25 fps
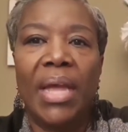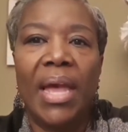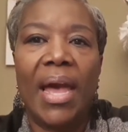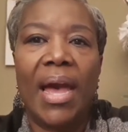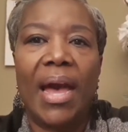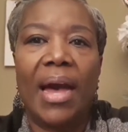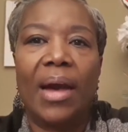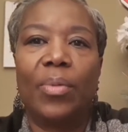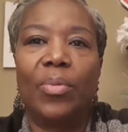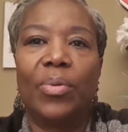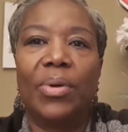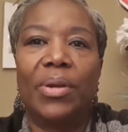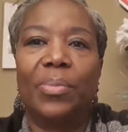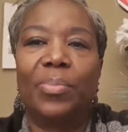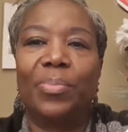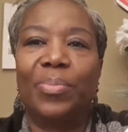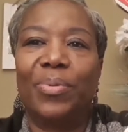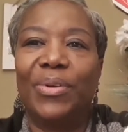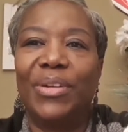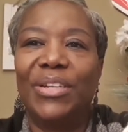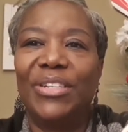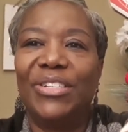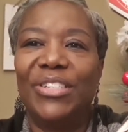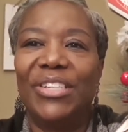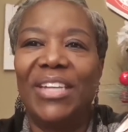I would
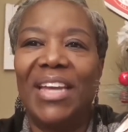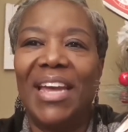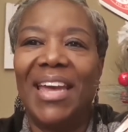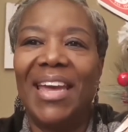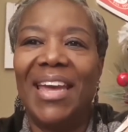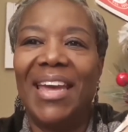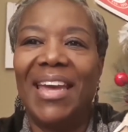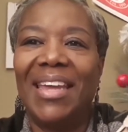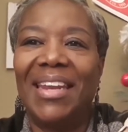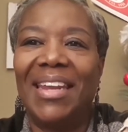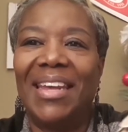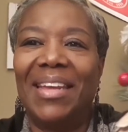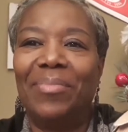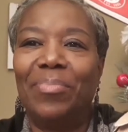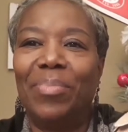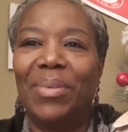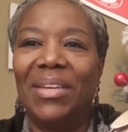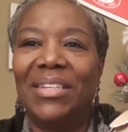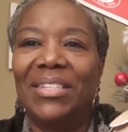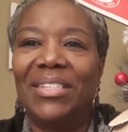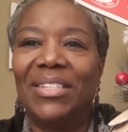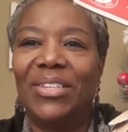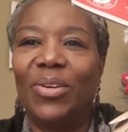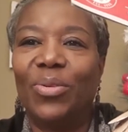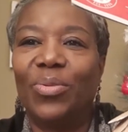appreciate and be
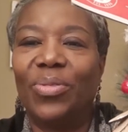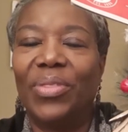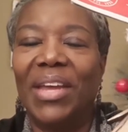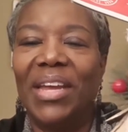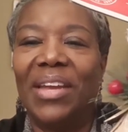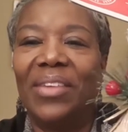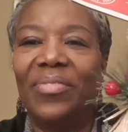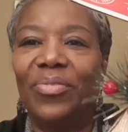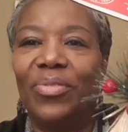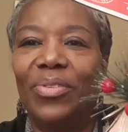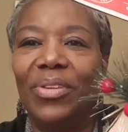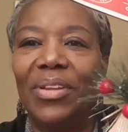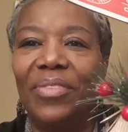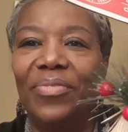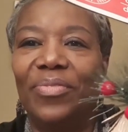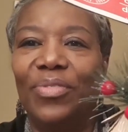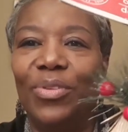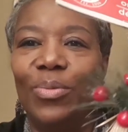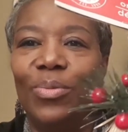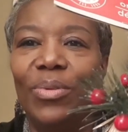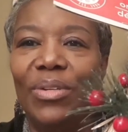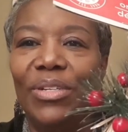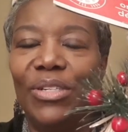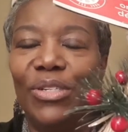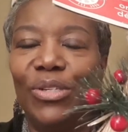so thankful if you
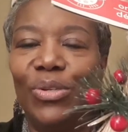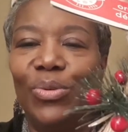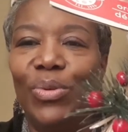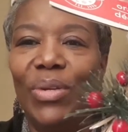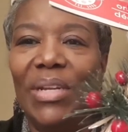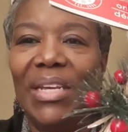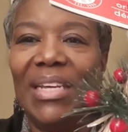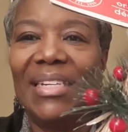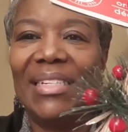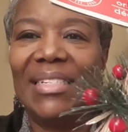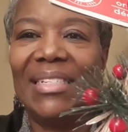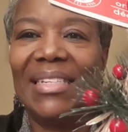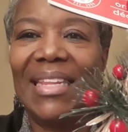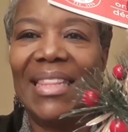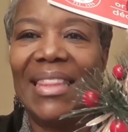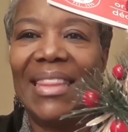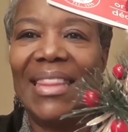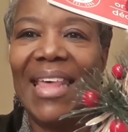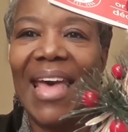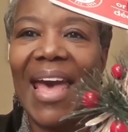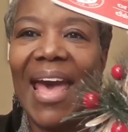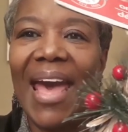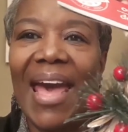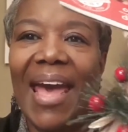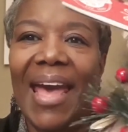would tune into
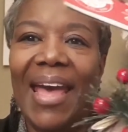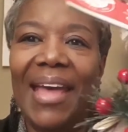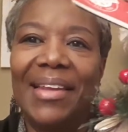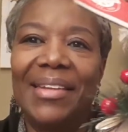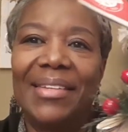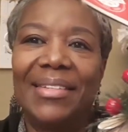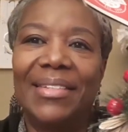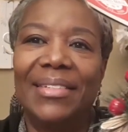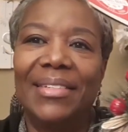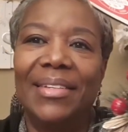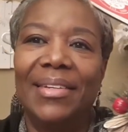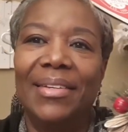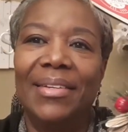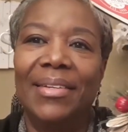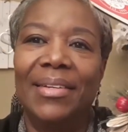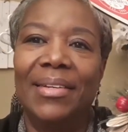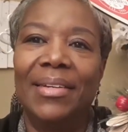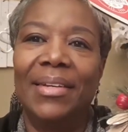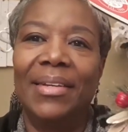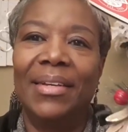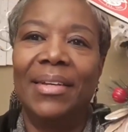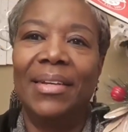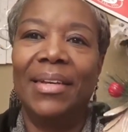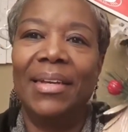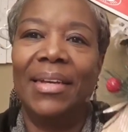that.
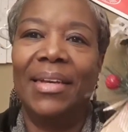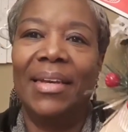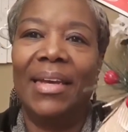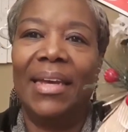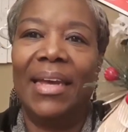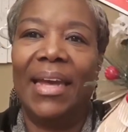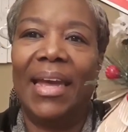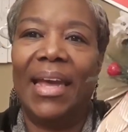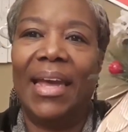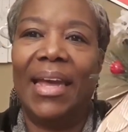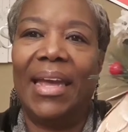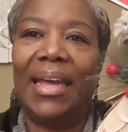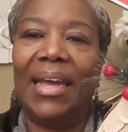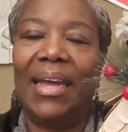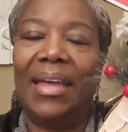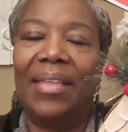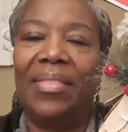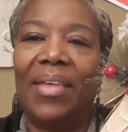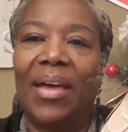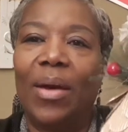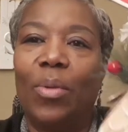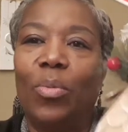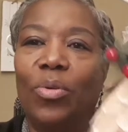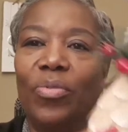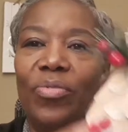And
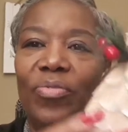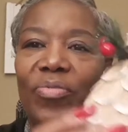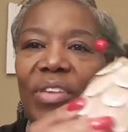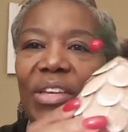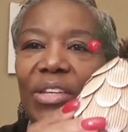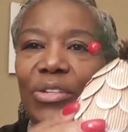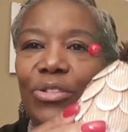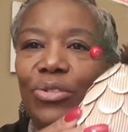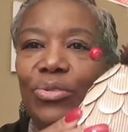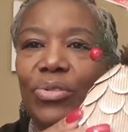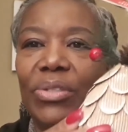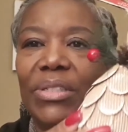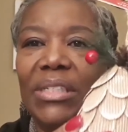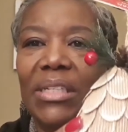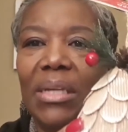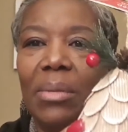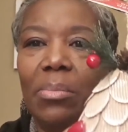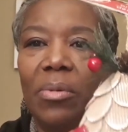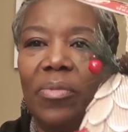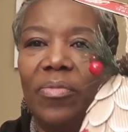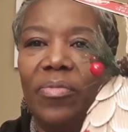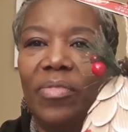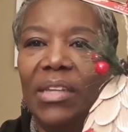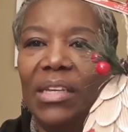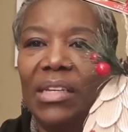that will feature some
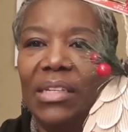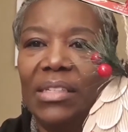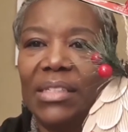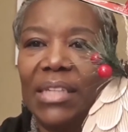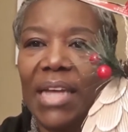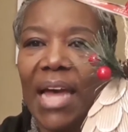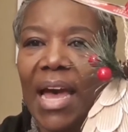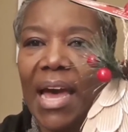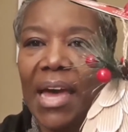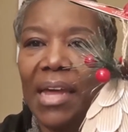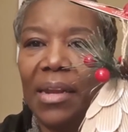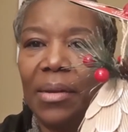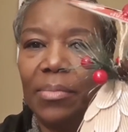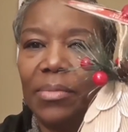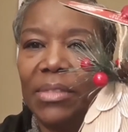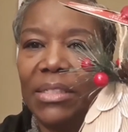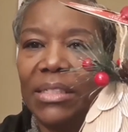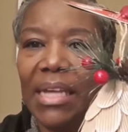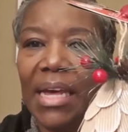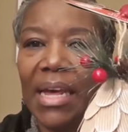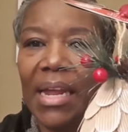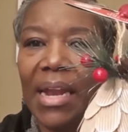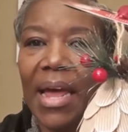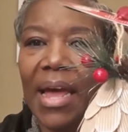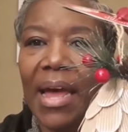of these items
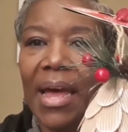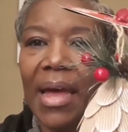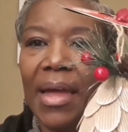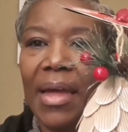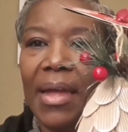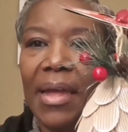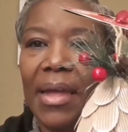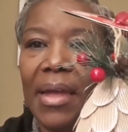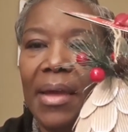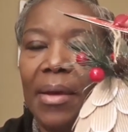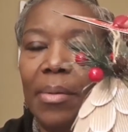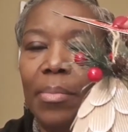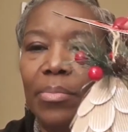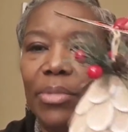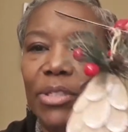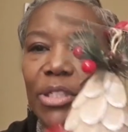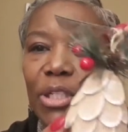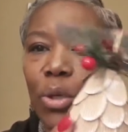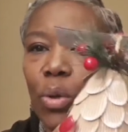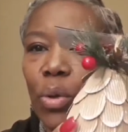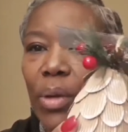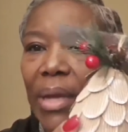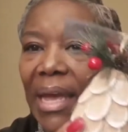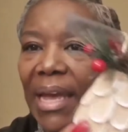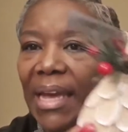that I am
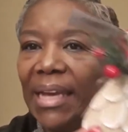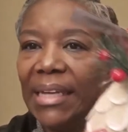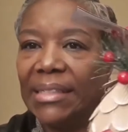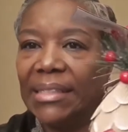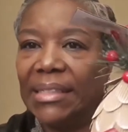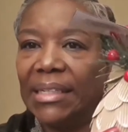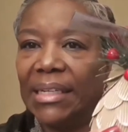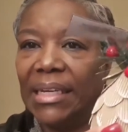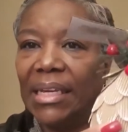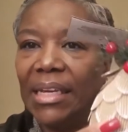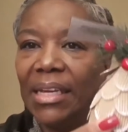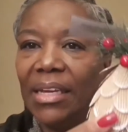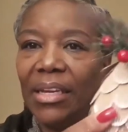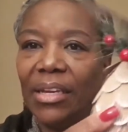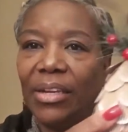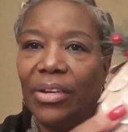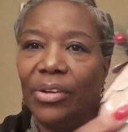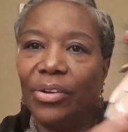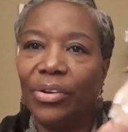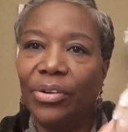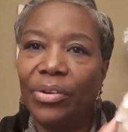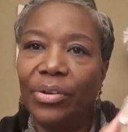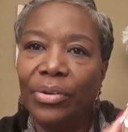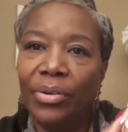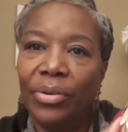showcasing
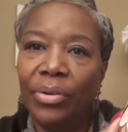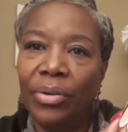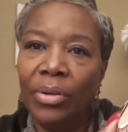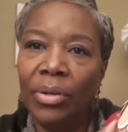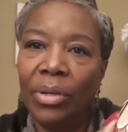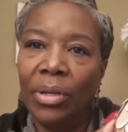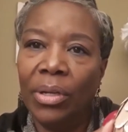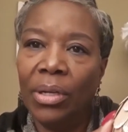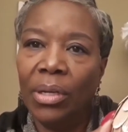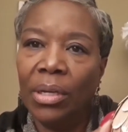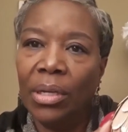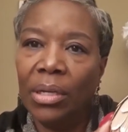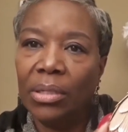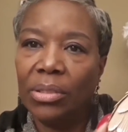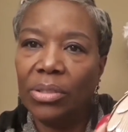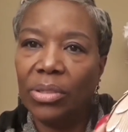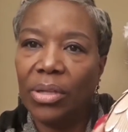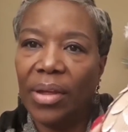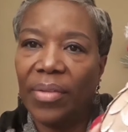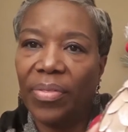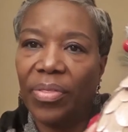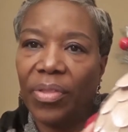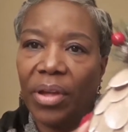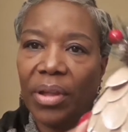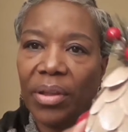here. So
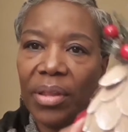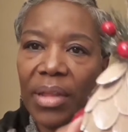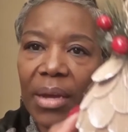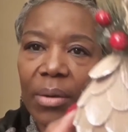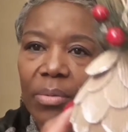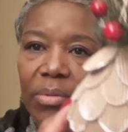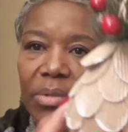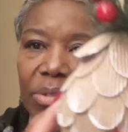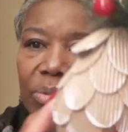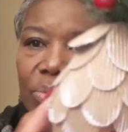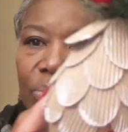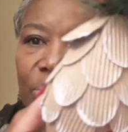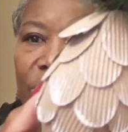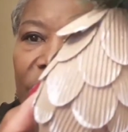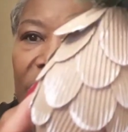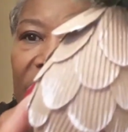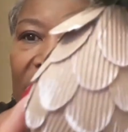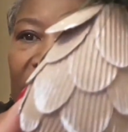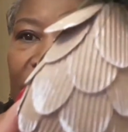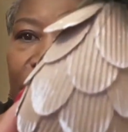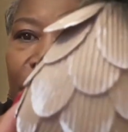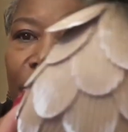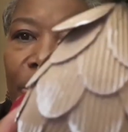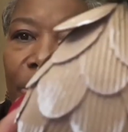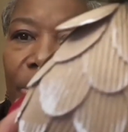I thought that was
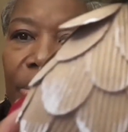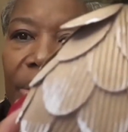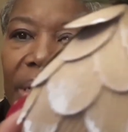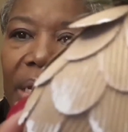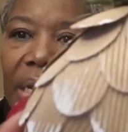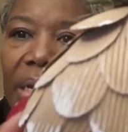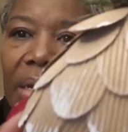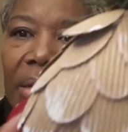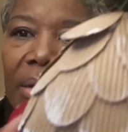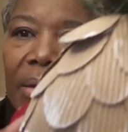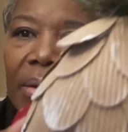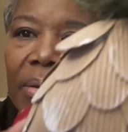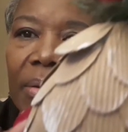really pretty.